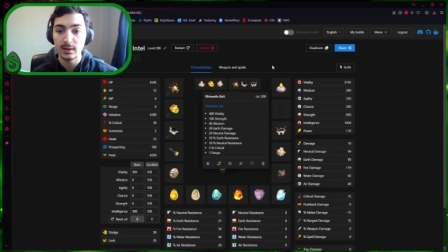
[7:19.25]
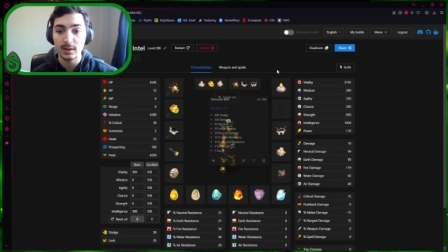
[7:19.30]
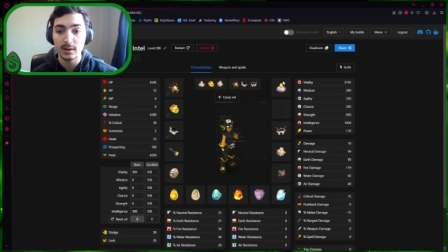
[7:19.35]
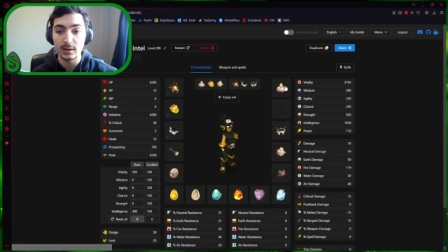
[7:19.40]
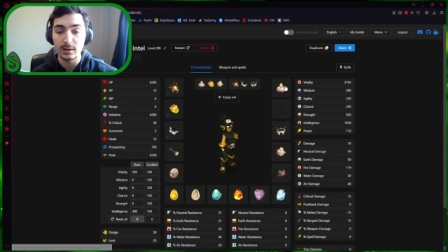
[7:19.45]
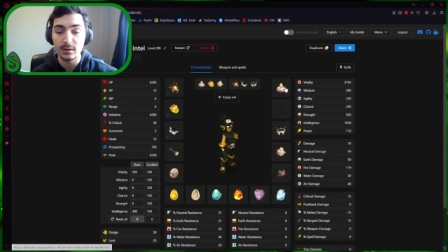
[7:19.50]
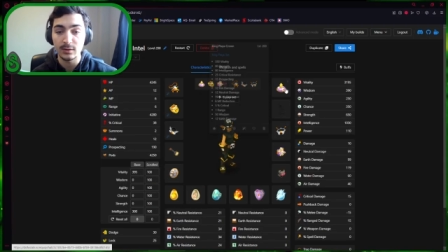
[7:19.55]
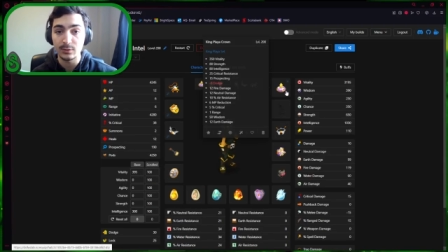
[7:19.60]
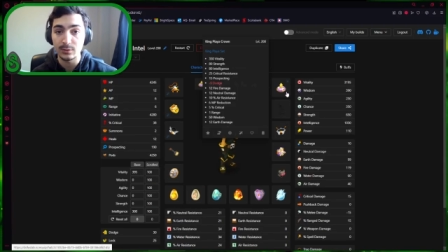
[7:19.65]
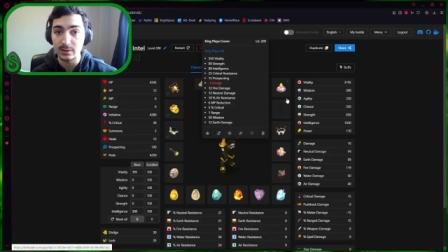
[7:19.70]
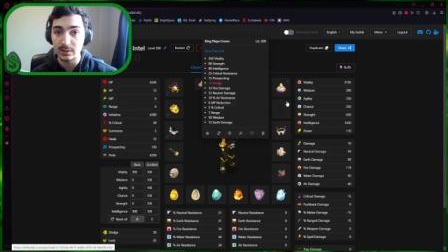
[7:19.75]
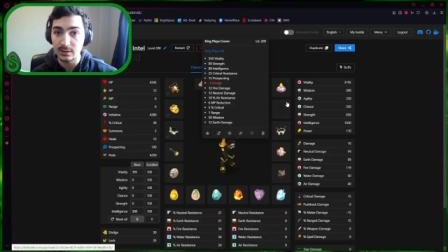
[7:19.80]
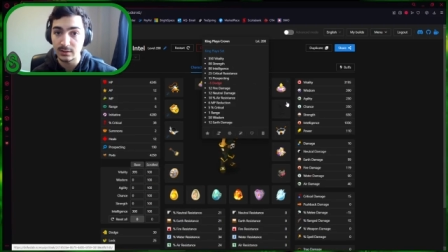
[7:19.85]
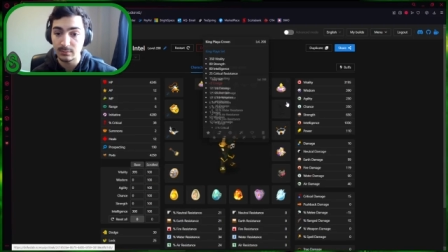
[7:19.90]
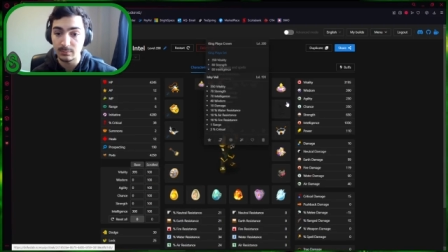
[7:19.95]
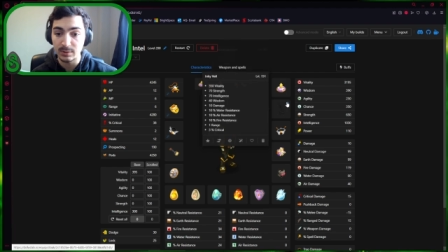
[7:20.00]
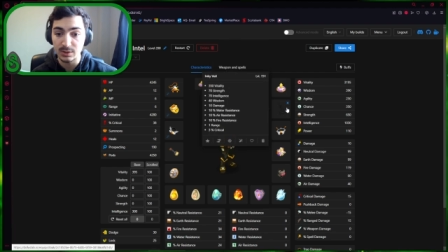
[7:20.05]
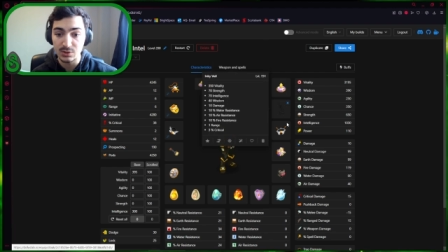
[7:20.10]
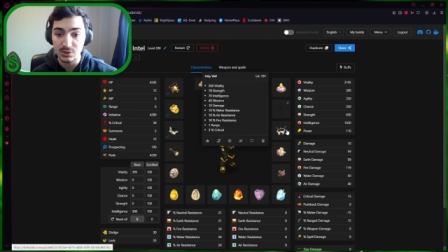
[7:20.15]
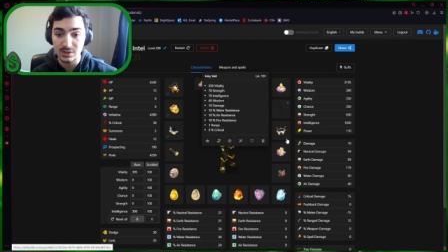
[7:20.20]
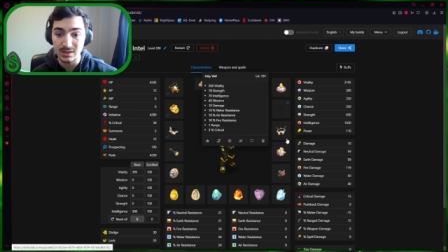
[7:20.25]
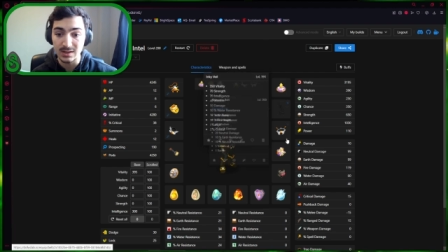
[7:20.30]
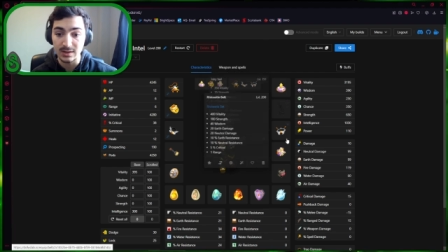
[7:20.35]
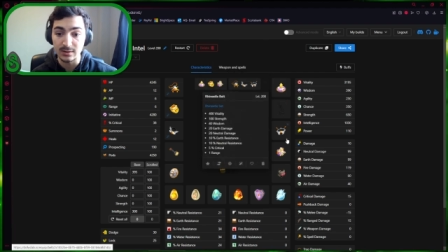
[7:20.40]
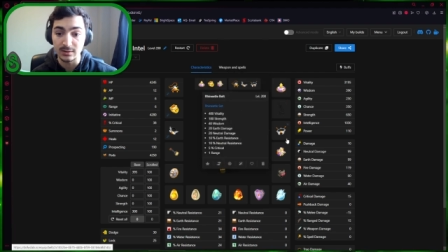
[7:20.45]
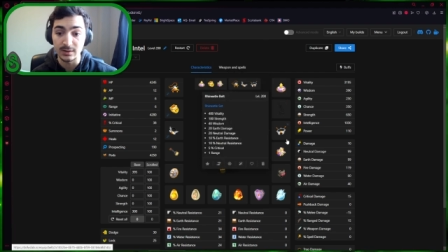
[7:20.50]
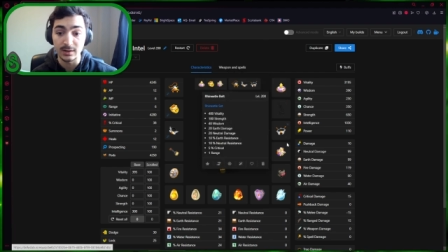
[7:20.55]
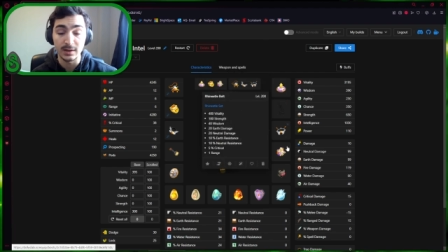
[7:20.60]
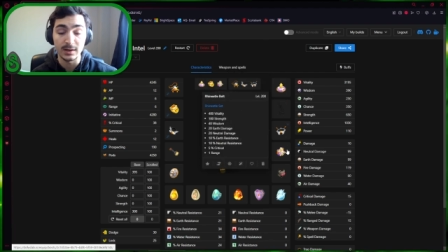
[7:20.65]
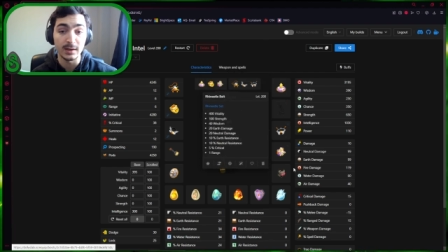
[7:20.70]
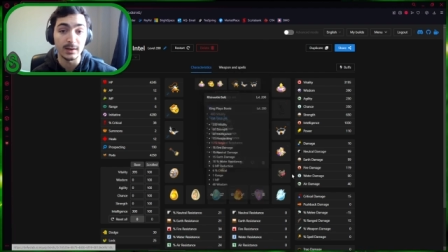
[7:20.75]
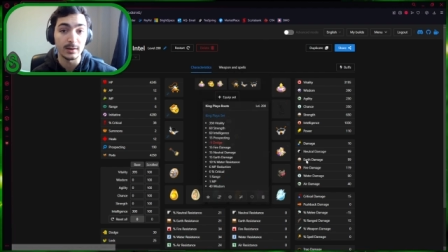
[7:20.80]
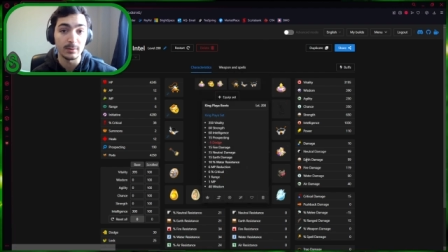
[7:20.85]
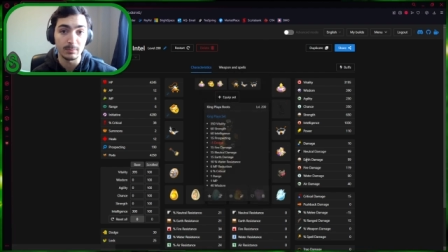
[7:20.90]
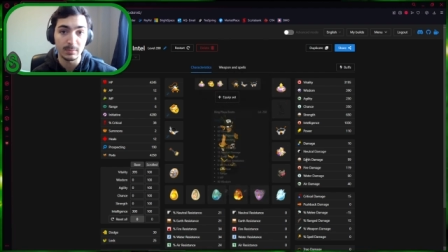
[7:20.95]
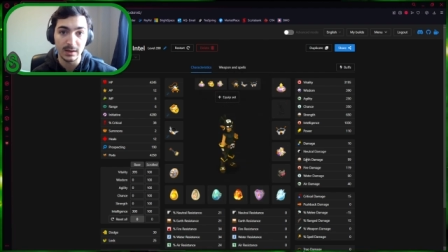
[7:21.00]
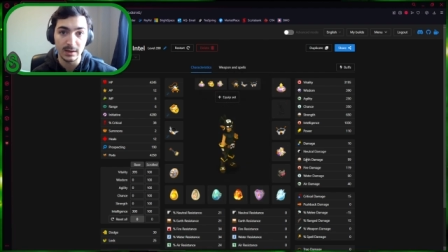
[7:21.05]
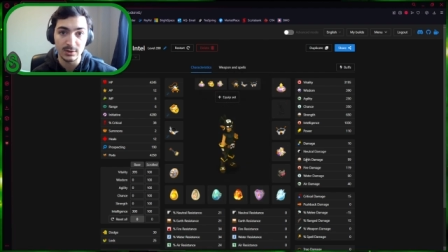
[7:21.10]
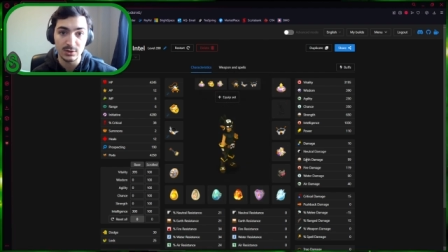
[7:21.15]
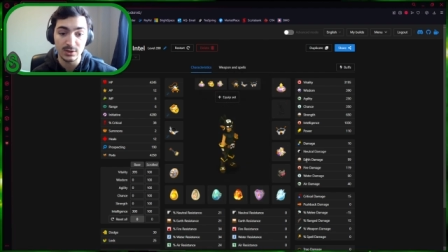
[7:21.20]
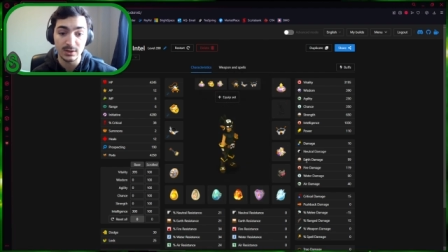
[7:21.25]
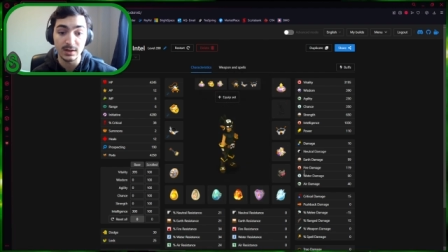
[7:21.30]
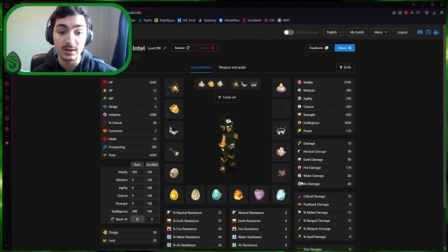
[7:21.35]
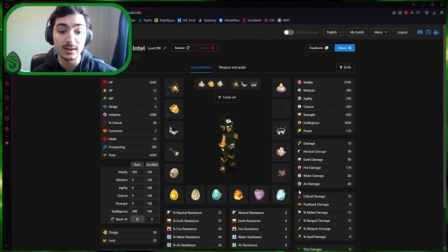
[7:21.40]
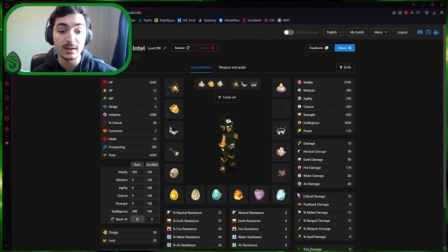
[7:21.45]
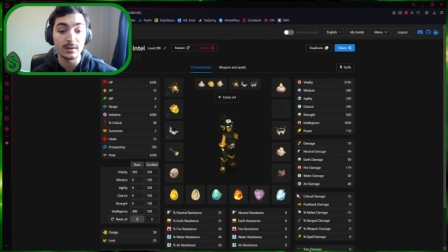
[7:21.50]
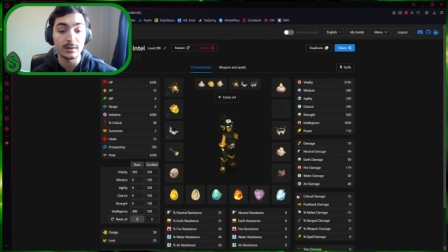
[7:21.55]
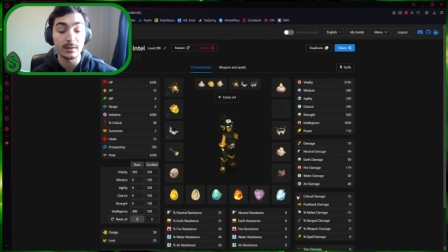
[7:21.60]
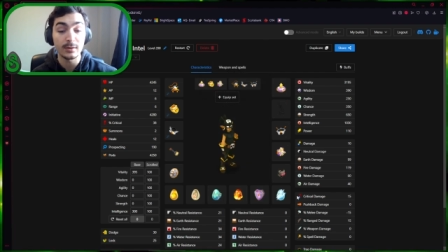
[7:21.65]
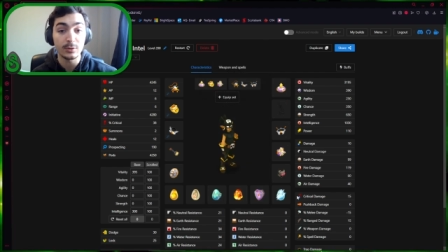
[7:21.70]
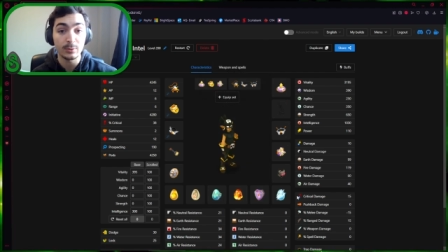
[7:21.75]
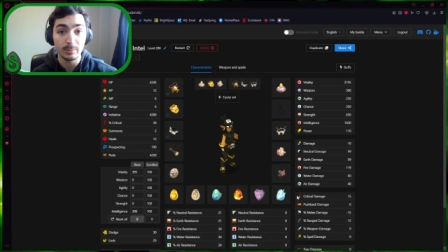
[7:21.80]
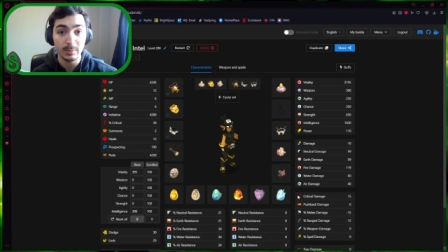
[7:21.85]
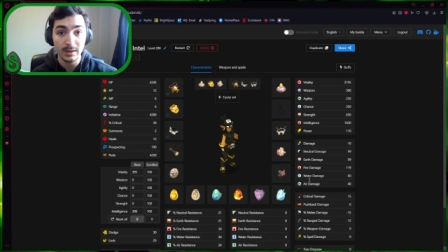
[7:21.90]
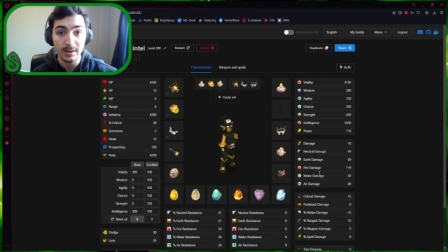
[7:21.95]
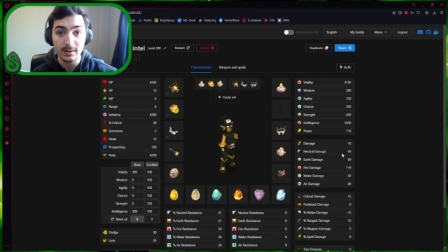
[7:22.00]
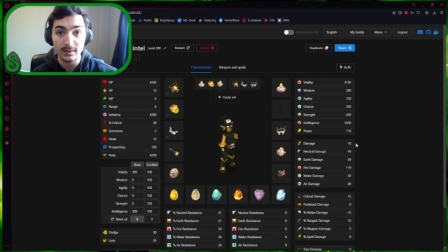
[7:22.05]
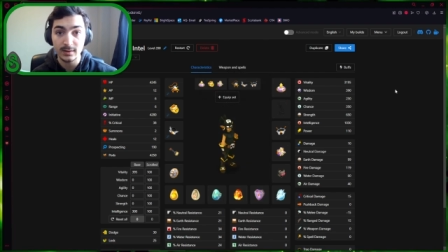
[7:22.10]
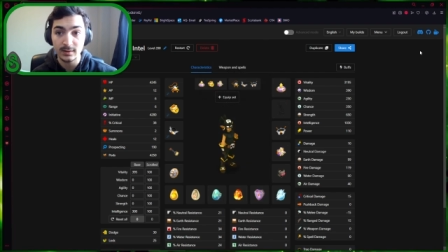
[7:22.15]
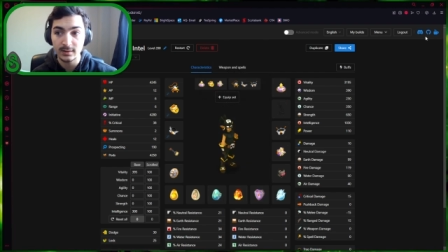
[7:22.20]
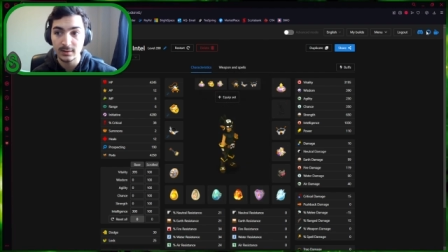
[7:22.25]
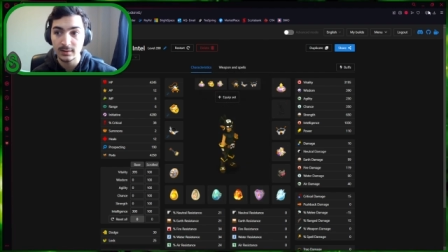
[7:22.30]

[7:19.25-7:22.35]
another bunch of gear, and I need it maged, and I need another pet.